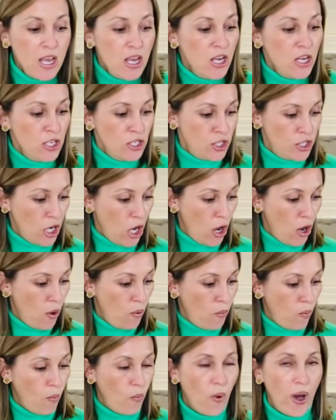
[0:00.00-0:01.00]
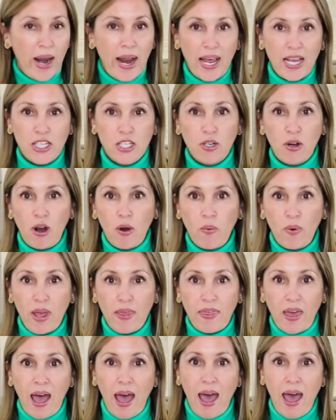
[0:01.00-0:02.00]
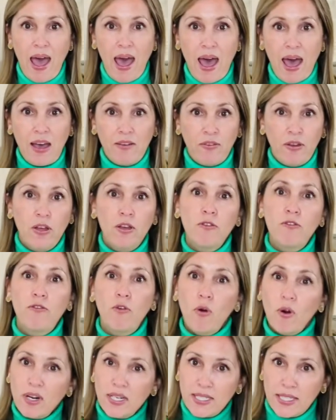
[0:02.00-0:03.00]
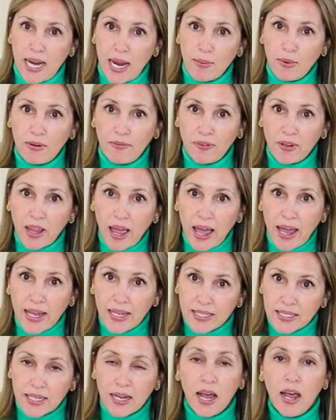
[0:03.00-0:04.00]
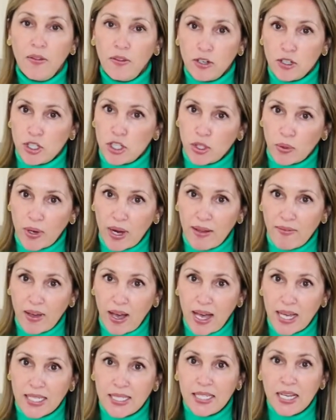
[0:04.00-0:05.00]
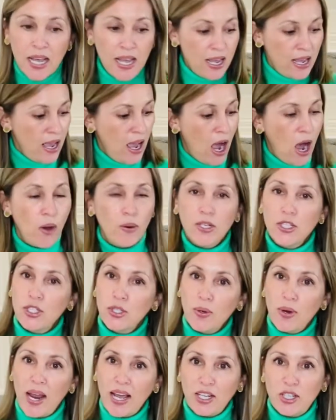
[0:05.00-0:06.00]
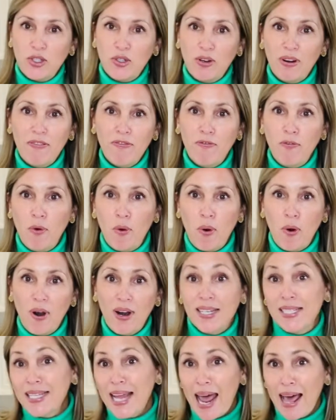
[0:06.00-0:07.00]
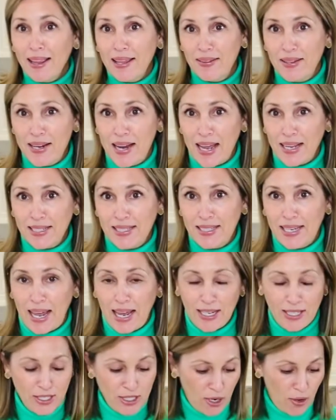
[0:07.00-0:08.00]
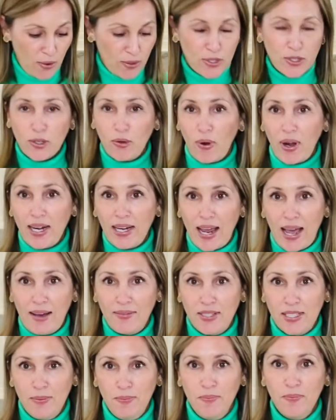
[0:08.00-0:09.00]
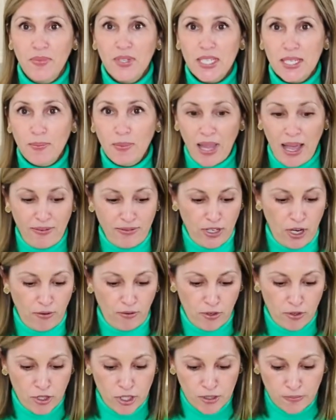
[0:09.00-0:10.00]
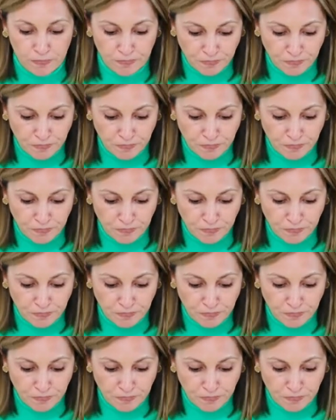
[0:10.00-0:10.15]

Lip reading: So what I start with, I have 4 salmon fillets. There's 3 of us. I always do an extra for a salad the next day, so it's great to have some leftovers.